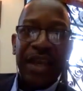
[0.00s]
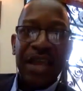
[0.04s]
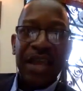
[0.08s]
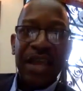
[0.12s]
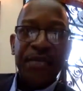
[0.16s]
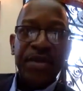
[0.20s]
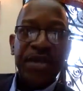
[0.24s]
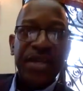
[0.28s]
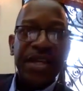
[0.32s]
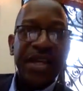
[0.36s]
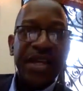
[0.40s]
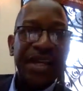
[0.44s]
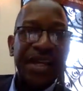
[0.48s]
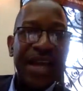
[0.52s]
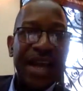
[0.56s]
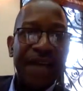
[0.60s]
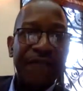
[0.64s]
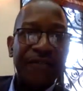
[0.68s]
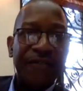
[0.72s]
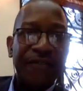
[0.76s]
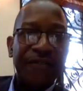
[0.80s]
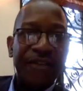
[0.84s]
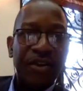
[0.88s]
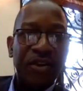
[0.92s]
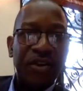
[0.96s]
Immediately
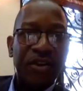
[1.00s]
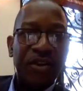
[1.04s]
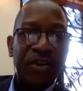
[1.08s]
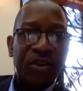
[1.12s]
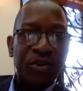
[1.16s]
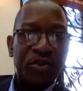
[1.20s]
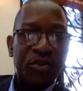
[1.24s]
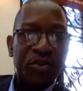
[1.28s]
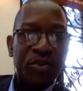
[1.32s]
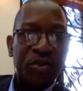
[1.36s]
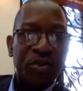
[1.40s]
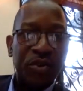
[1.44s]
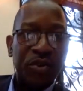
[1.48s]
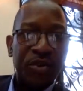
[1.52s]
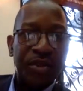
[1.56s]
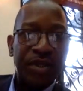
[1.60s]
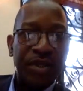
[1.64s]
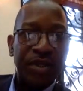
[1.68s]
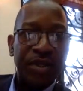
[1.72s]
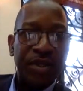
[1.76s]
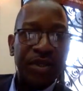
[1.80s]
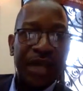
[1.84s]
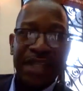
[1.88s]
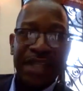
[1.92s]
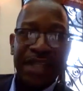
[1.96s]
after law school,
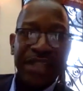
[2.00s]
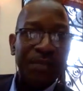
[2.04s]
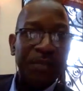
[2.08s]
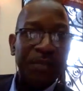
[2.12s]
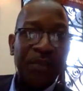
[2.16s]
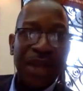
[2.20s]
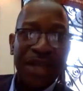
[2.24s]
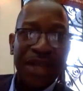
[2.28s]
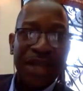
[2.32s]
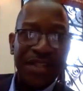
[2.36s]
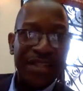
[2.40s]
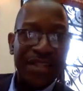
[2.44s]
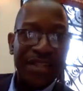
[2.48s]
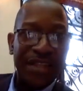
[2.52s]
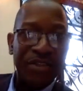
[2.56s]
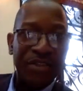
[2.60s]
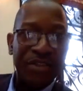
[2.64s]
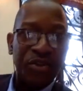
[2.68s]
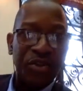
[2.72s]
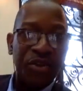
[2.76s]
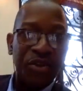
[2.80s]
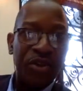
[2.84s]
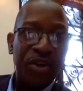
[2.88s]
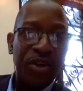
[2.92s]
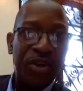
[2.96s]
I didn't
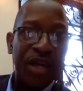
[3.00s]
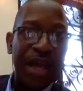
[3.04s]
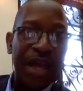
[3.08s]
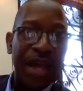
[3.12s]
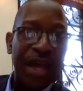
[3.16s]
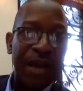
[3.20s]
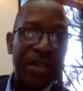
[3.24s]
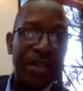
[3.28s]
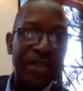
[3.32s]
practice at all.